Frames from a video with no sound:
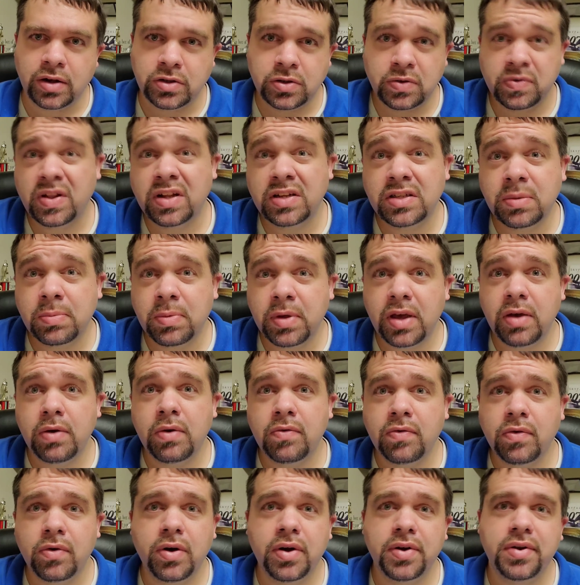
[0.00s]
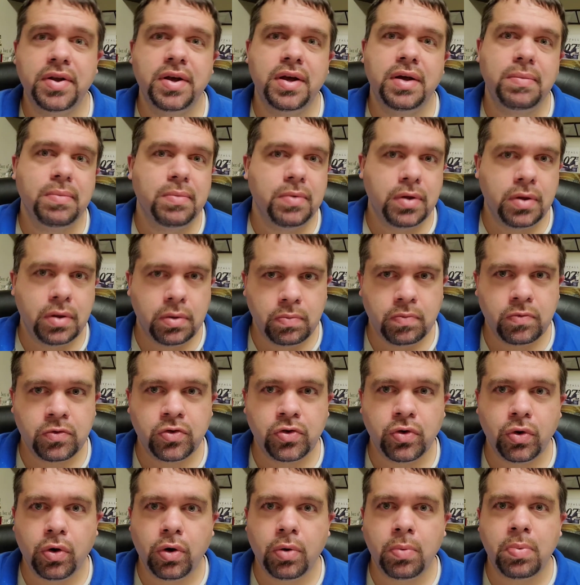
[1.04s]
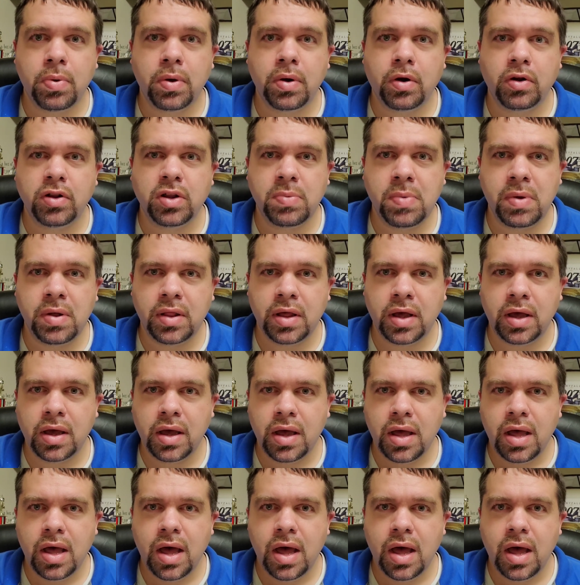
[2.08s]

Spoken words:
So if that's something you avoid, sure, but ultimately